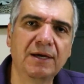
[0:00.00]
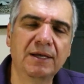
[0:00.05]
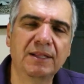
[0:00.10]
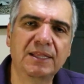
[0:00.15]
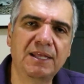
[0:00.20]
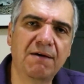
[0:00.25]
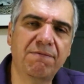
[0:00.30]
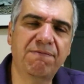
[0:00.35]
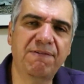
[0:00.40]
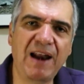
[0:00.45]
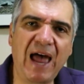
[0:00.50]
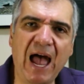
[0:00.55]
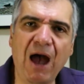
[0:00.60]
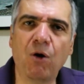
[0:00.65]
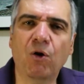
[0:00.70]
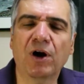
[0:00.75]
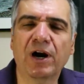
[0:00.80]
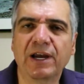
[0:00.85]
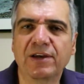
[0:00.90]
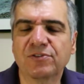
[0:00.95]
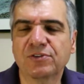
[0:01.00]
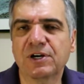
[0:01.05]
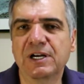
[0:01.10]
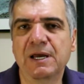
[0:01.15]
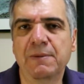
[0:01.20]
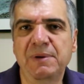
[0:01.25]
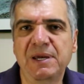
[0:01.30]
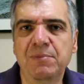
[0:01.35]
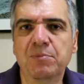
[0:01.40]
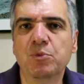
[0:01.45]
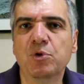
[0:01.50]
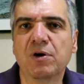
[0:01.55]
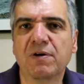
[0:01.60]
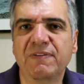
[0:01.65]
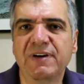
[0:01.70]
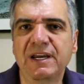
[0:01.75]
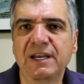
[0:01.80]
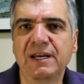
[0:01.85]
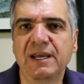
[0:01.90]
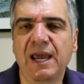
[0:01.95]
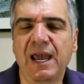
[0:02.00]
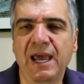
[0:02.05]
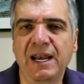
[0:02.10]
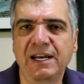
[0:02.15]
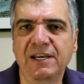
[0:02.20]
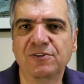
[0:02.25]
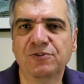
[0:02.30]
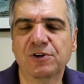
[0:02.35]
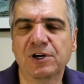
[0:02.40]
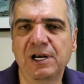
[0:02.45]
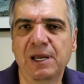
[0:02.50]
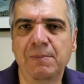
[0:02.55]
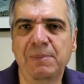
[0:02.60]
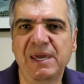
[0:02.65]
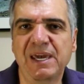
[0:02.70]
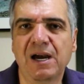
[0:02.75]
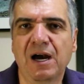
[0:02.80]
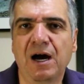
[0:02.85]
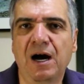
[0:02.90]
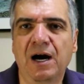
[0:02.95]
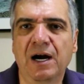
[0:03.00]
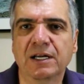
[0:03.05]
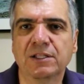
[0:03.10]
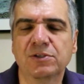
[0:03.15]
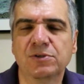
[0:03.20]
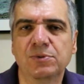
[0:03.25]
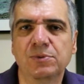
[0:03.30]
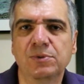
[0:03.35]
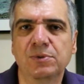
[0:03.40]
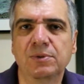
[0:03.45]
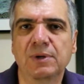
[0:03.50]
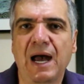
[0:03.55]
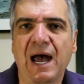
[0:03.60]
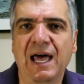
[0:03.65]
the flower is going to be moving and it's going to be hard to